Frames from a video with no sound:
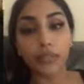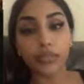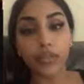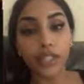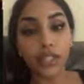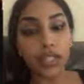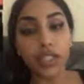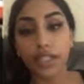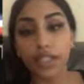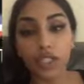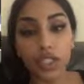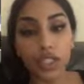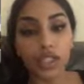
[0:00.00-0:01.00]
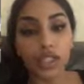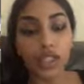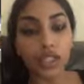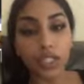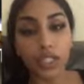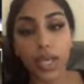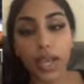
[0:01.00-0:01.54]
skin irritation,
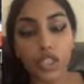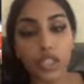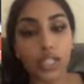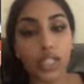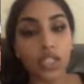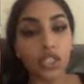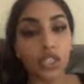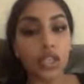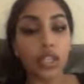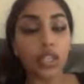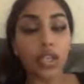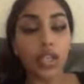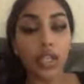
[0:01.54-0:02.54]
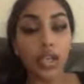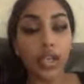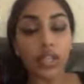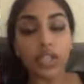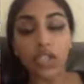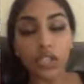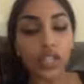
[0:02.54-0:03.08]
skin agitation,
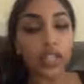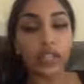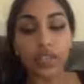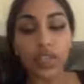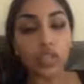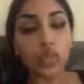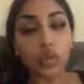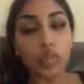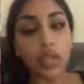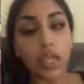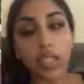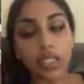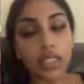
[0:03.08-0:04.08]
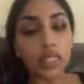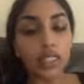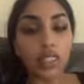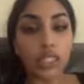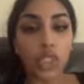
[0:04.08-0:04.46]
and just like eventual blindness.